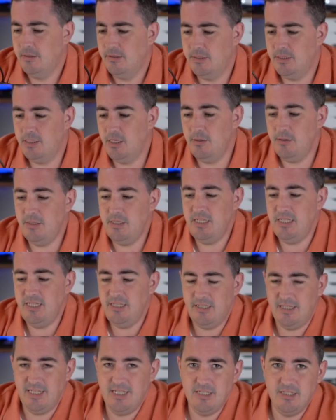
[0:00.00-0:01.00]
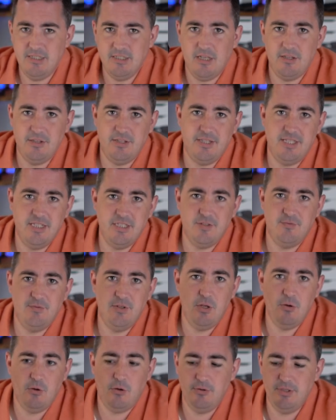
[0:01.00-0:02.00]
The only other things of
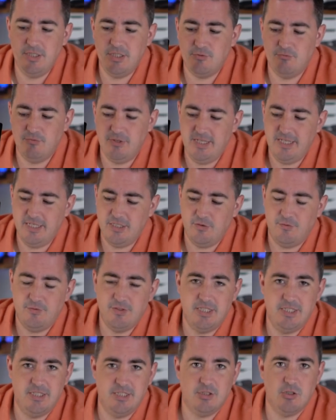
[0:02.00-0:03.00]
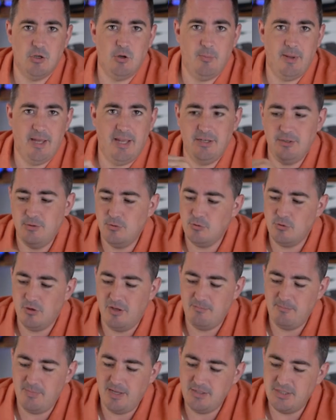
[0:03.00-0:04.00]
note on this rig is obviously the top handle.
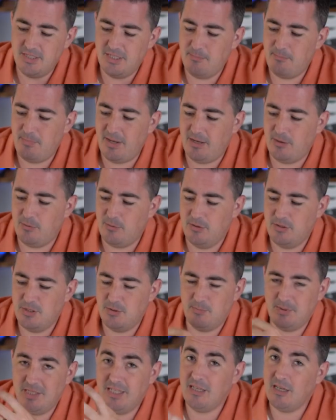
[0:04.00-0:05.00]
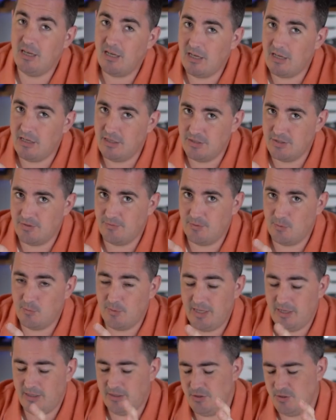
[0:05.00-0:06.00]
I've mounted it backwards because of the
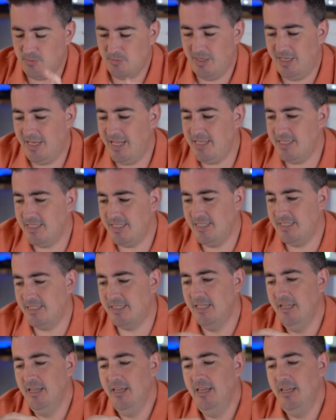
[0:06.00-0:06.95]
way I use my lenses.